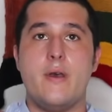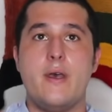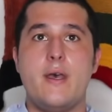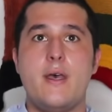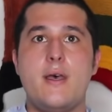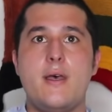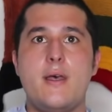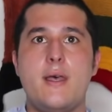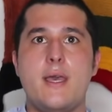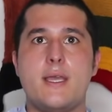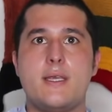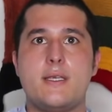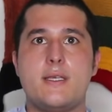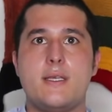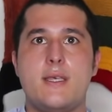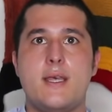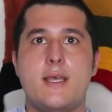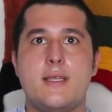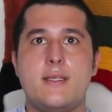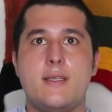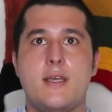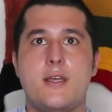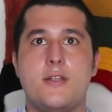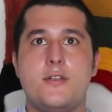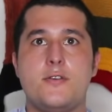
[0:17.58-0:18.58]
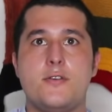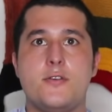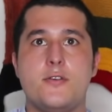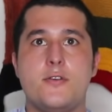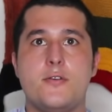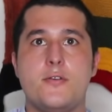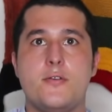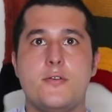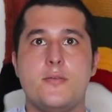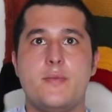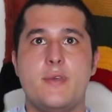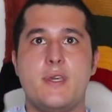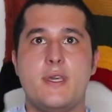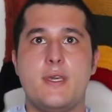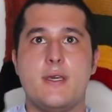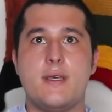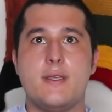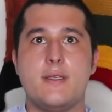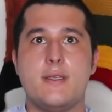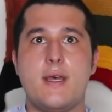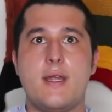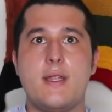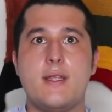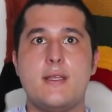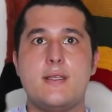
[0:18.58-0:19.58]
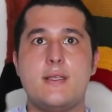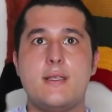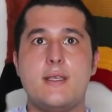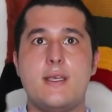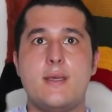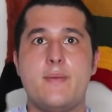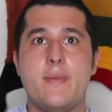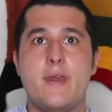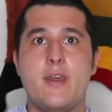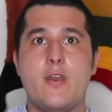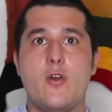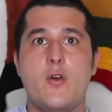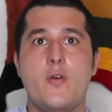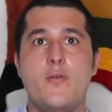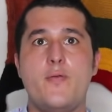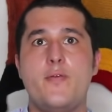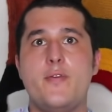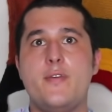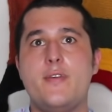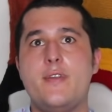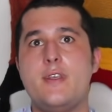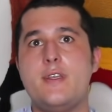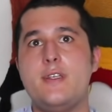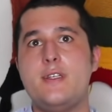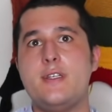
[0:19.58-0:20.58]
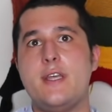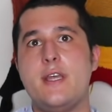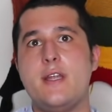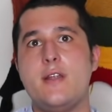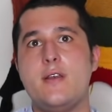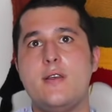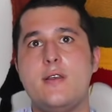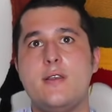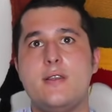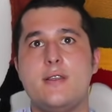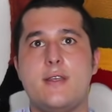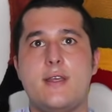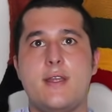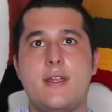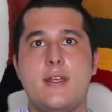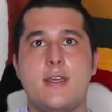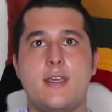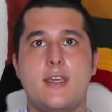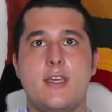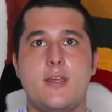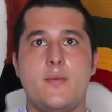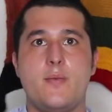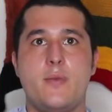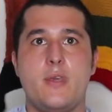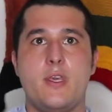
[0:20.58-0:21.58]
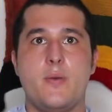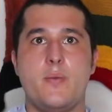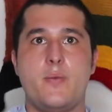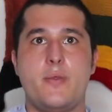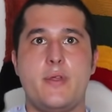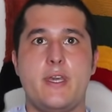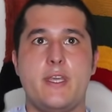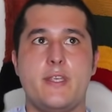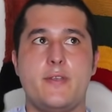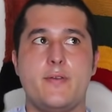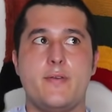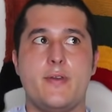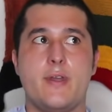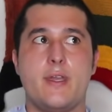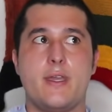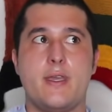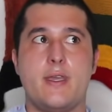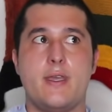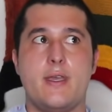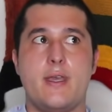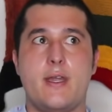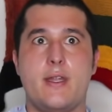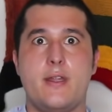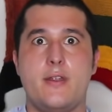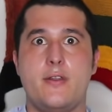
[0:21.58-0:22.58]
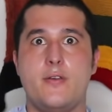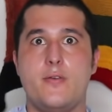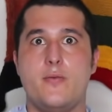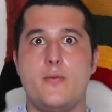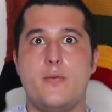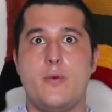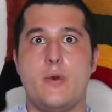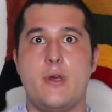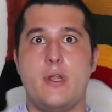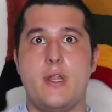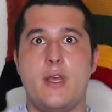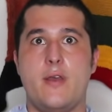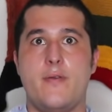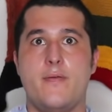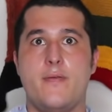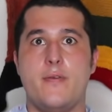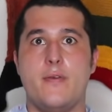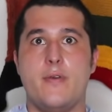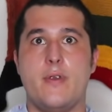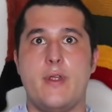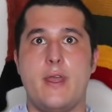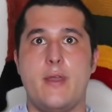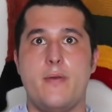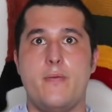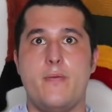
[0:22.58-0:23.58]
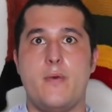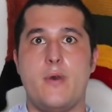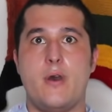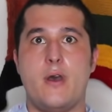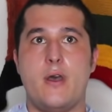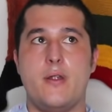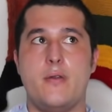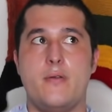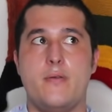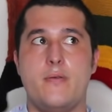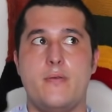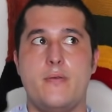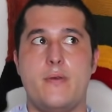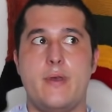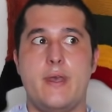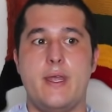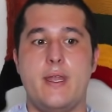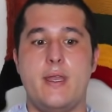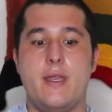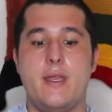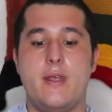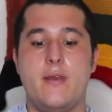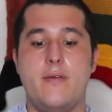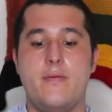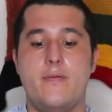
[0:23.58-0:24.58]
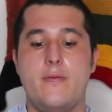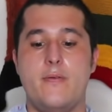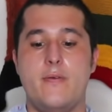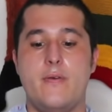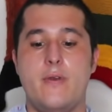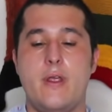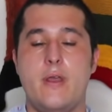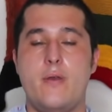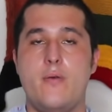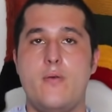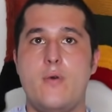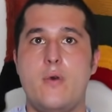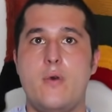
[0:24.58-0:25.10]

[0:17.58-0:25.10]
Well, actually that's not true, because honestly my hope for this channel is that it can be a place where I can kind of do whatever I want, whenever I